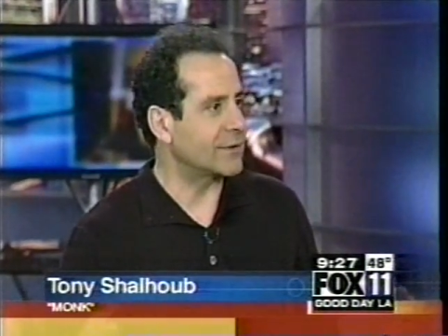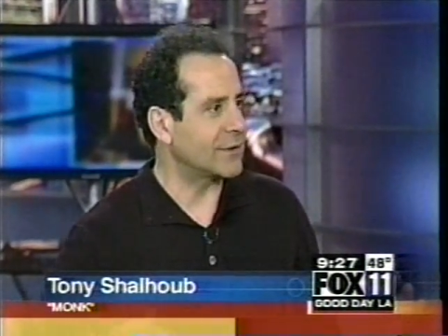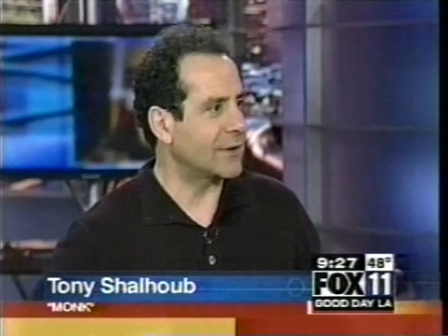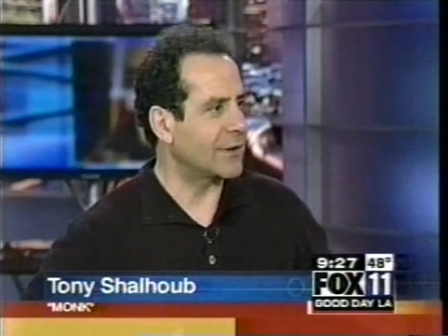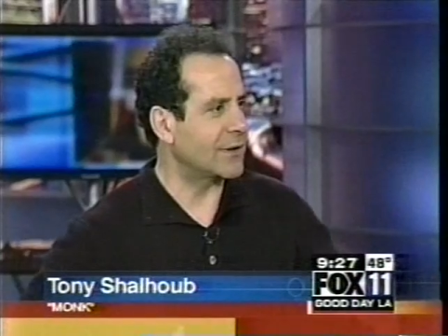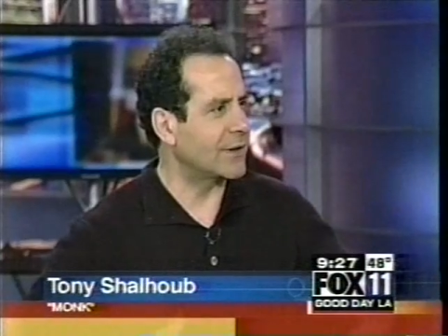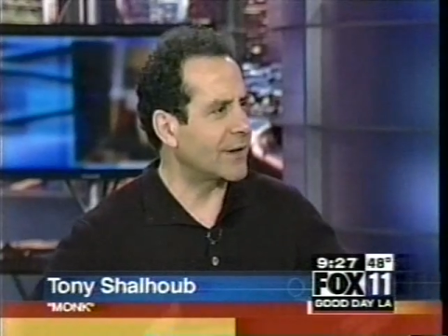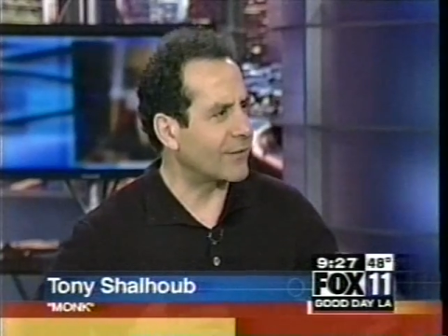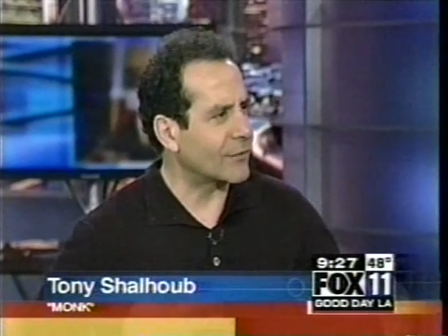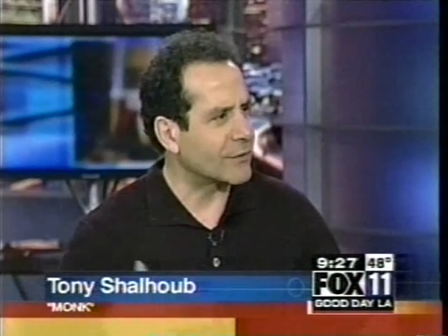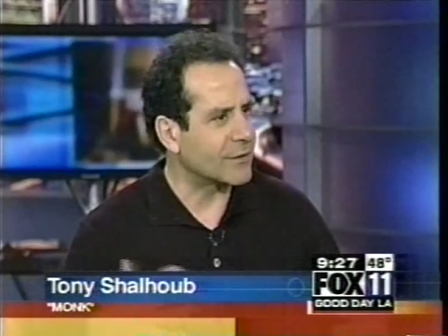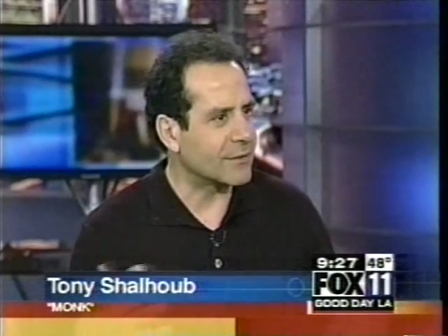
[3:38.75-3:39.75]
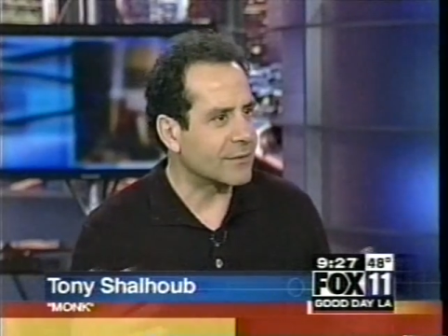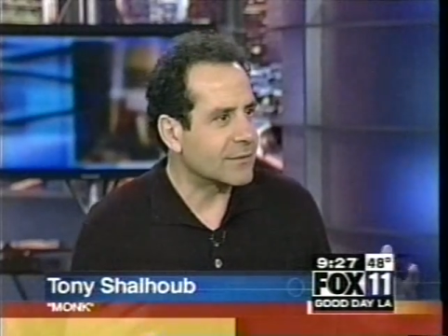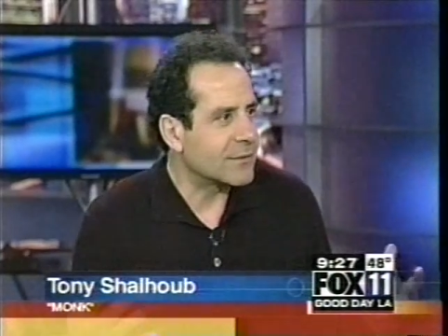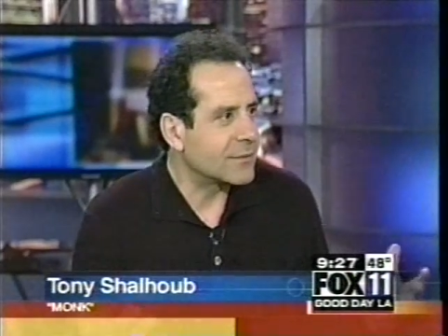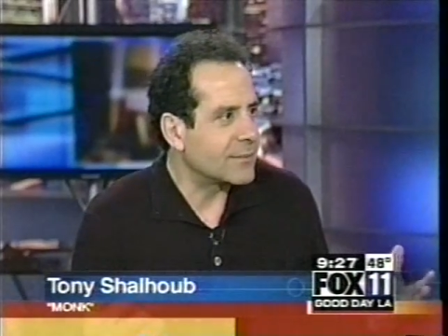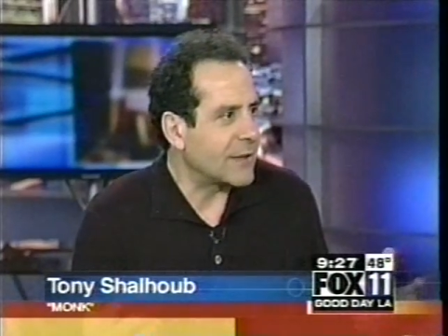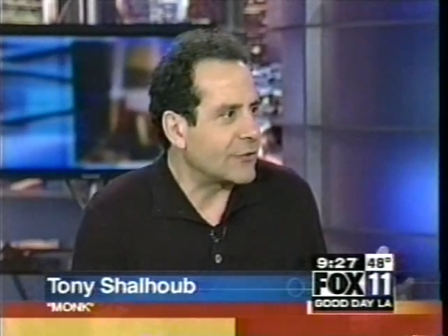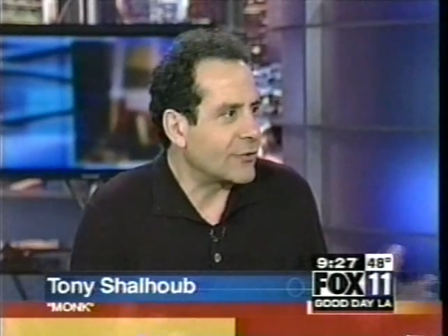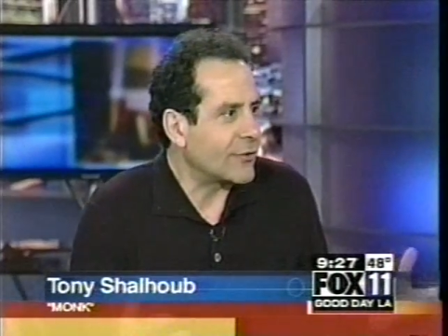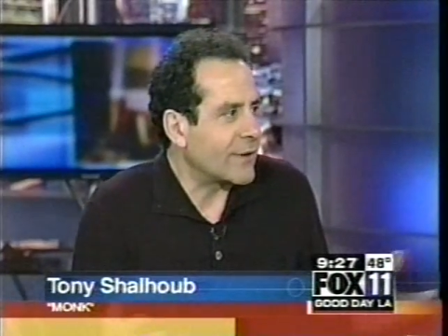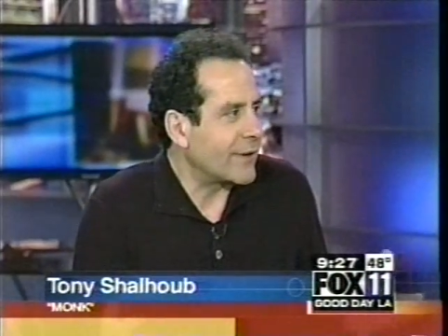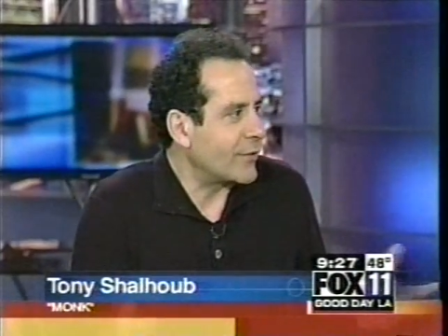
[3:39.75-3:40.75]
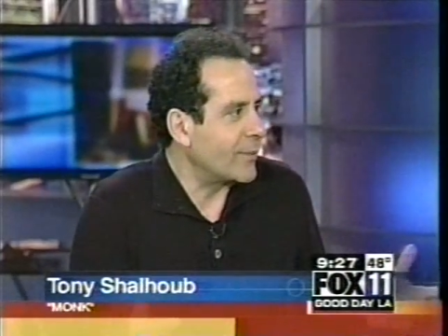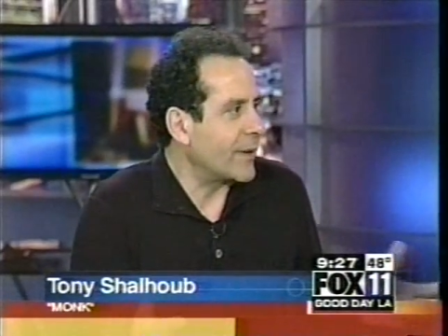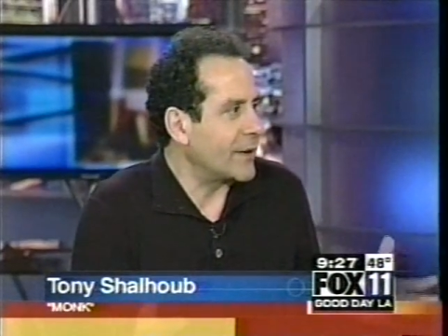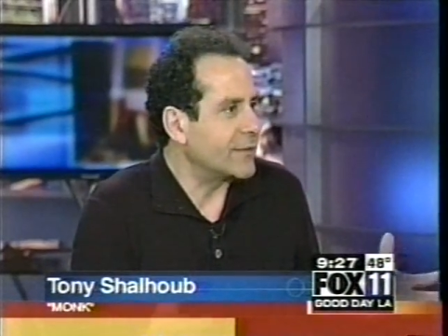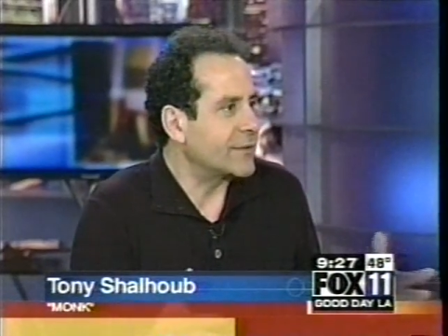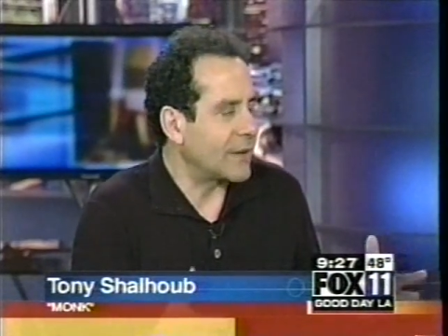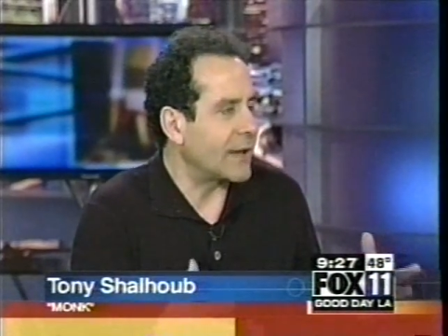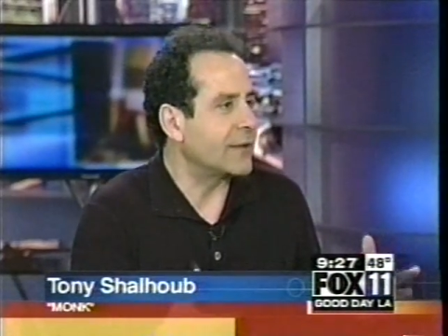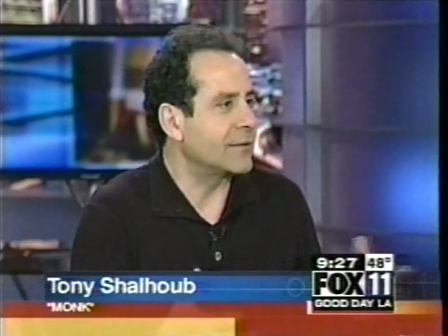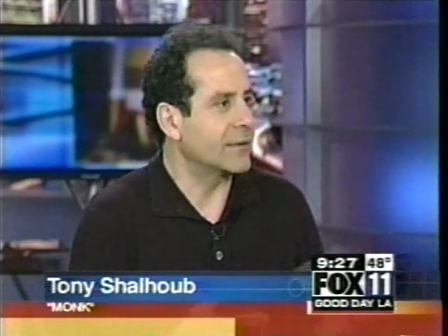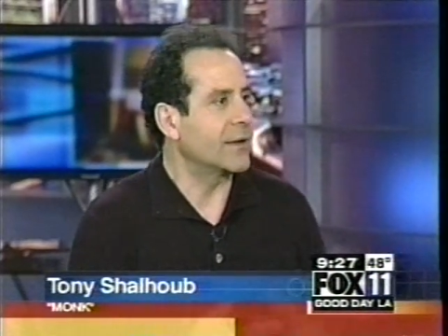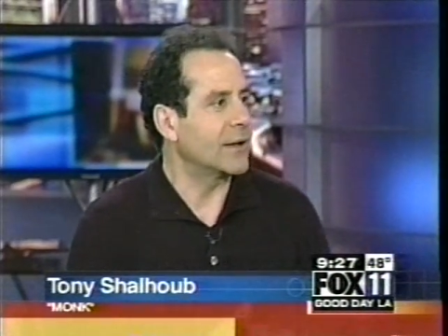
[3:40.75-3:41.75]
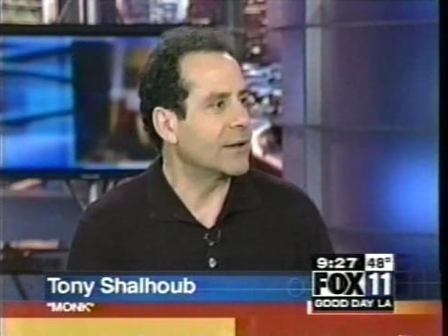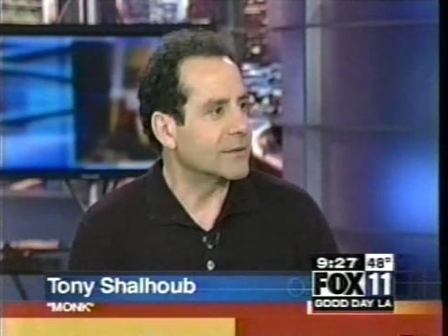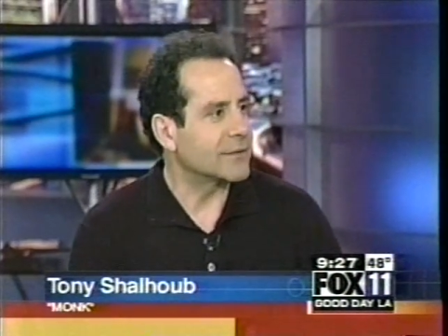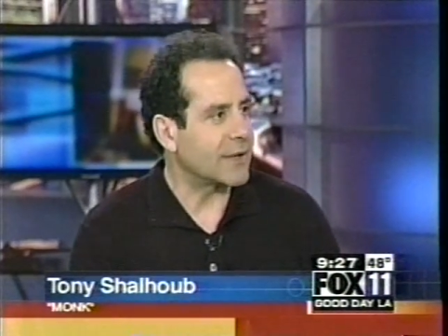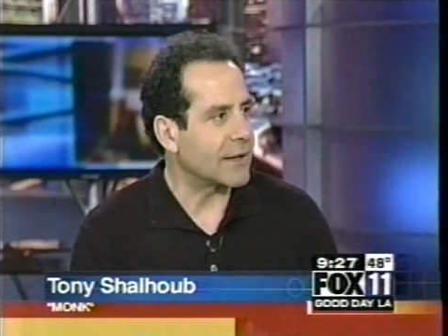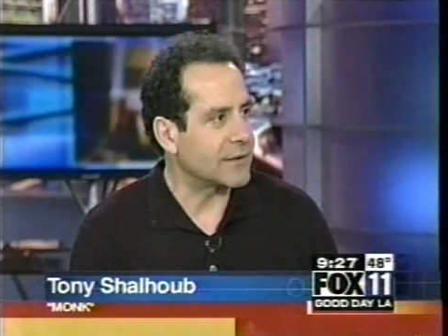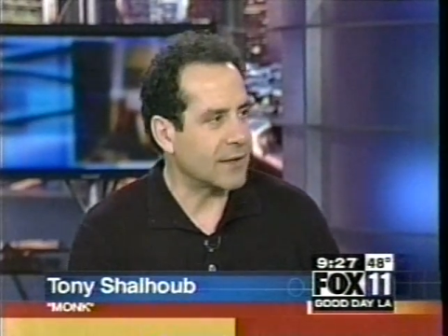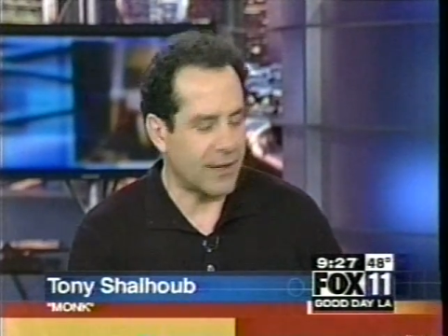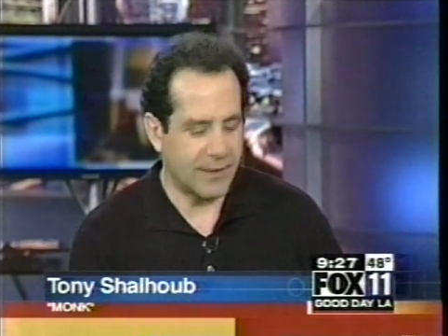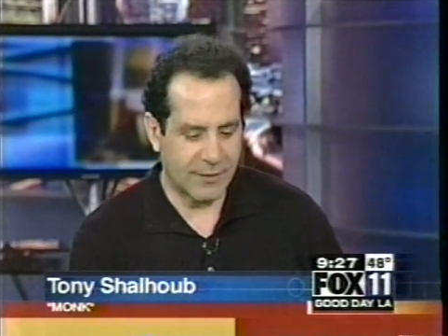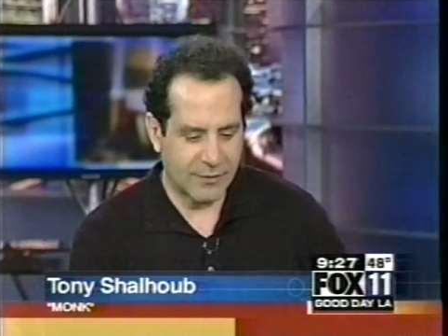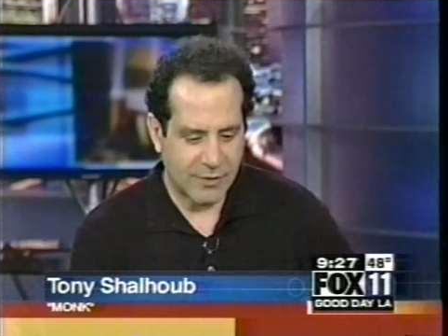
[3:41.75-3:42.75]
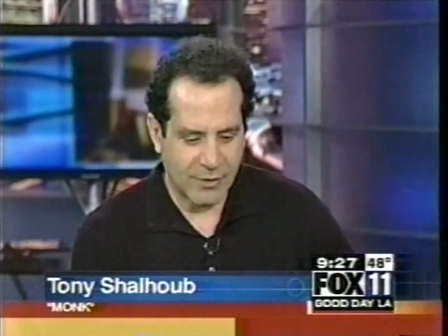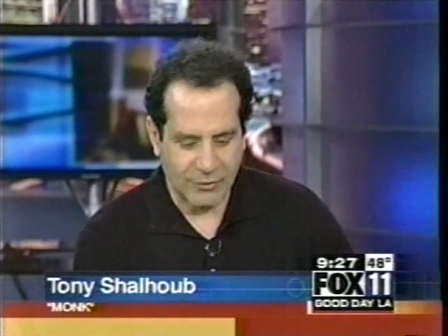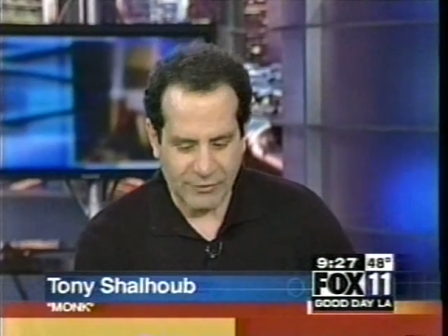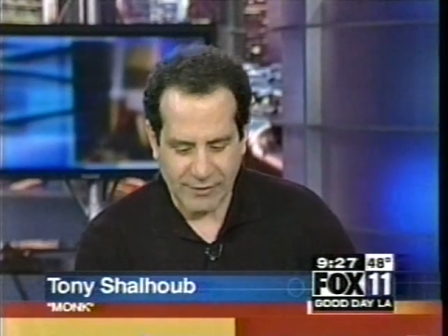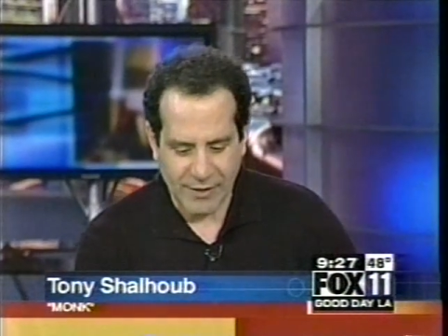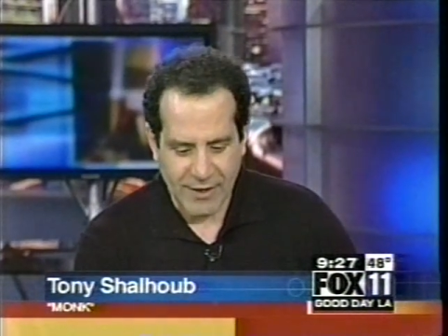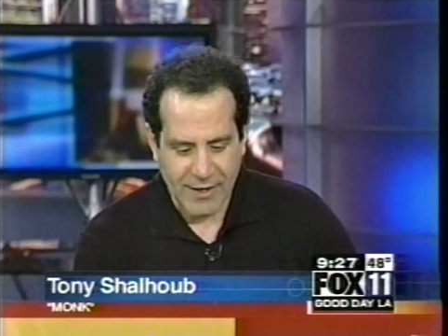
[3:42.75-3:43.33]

in, in an effort to, to make sure that everybody stayed Mm-hmm. stayed tight and close.